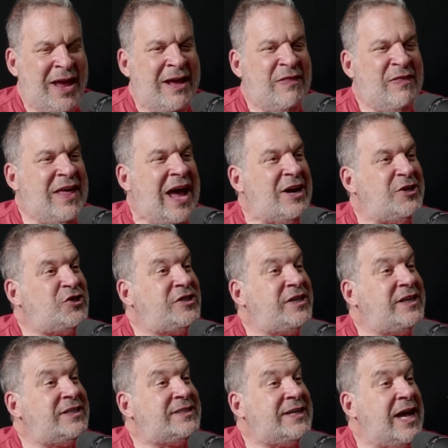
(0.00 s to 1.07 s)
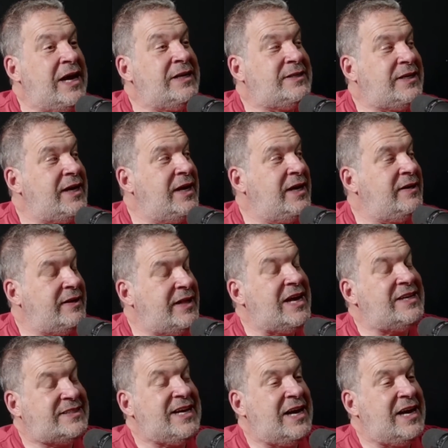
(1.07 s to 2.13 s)
That
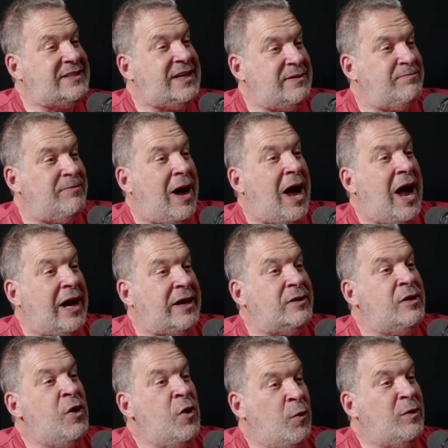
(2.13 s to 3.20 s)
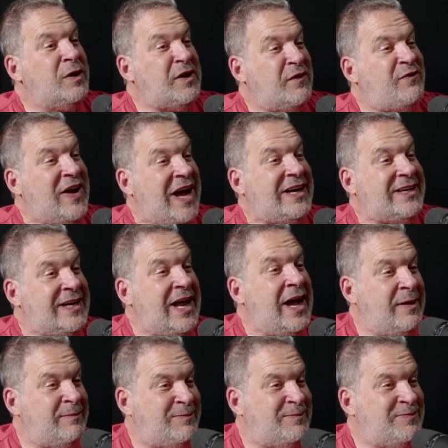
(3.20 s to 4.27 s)
they sent in mine with a fake name.